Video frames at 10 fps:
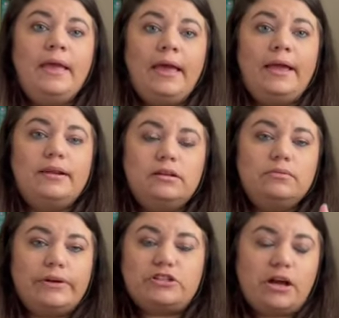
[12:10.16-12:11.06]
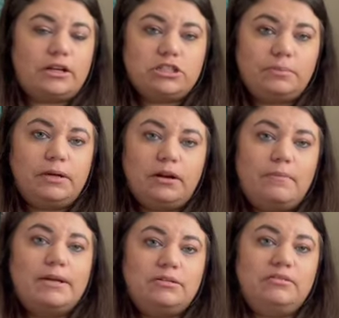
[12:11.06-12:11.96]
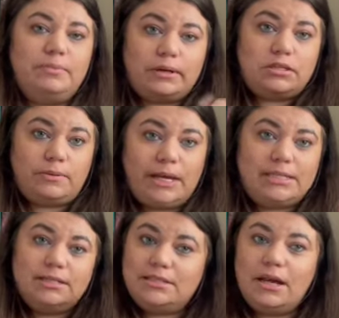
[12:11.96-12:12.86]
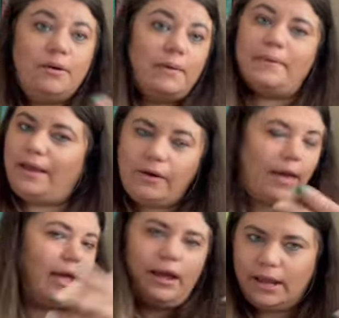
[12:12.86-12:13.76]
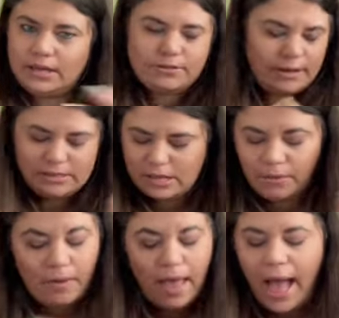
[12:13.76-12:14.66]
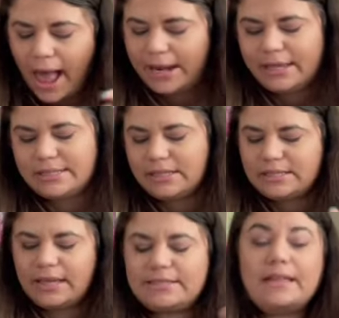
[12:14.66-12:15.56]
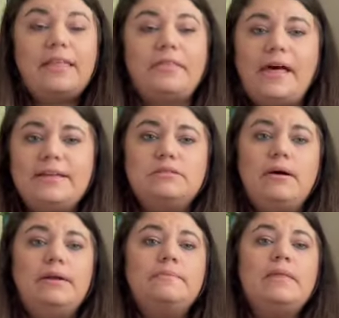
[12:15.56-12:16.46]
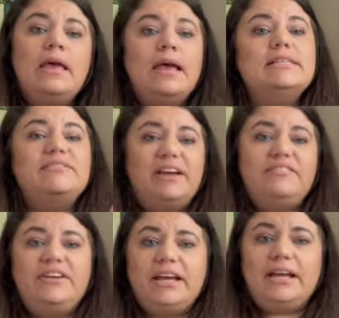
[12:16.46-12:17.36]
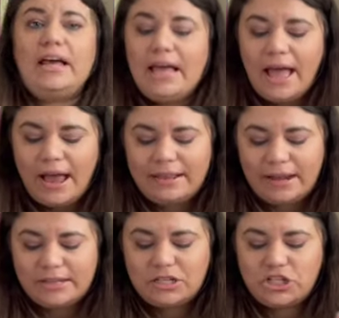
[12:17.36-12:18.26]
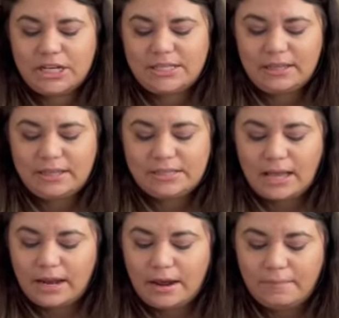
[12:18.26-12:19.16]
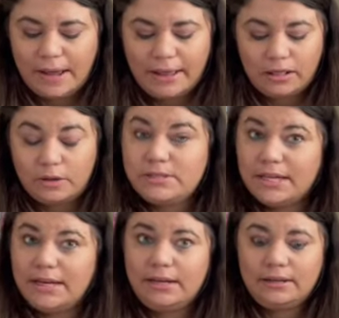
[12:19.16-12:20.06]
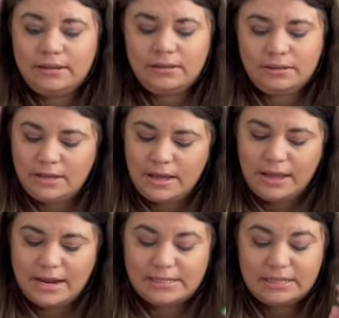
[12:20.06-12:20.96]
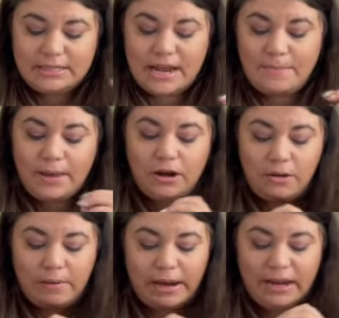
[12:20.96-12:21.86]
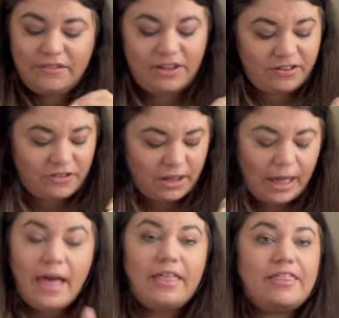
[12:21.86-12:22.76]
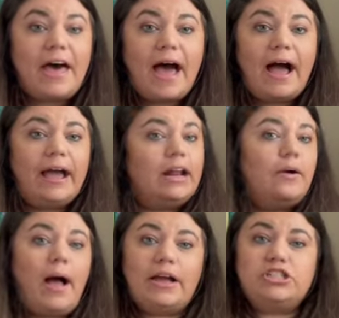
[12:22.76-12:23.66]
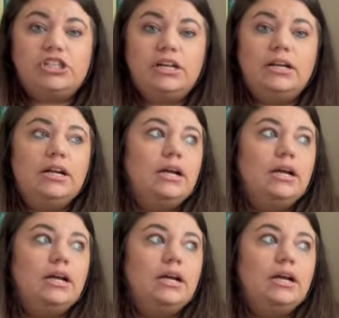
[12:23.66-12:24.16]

And Rachel actually put it on my 12 books twice. So I'm like, okay, I got to get to it. So adding it to this list. And then the last one is a fanfic. And that is Chasing the Sun by Lowton. It is a Snape and Hermione fanfic that I know Ashton